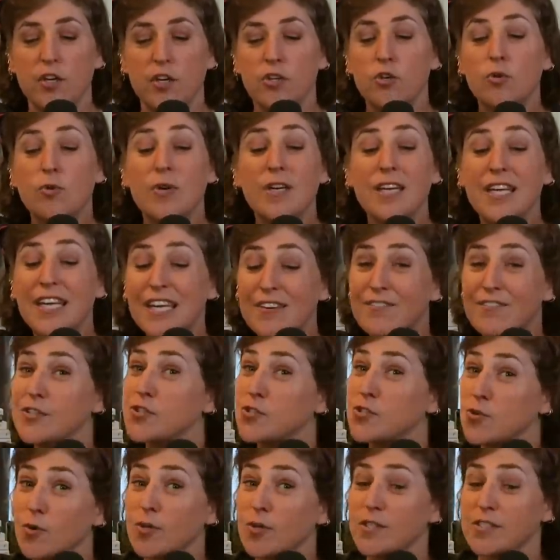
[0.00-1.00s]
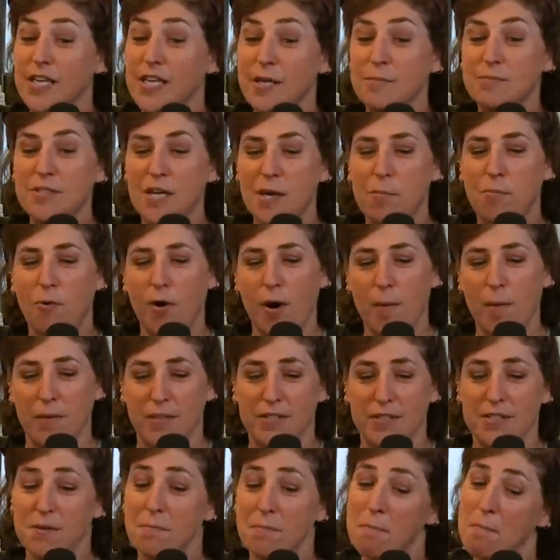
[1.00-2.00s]
You can even score same day
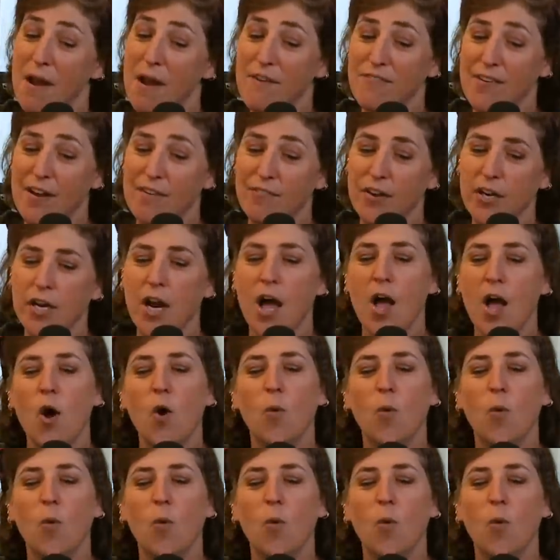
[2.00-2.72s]
appointments. My favorite.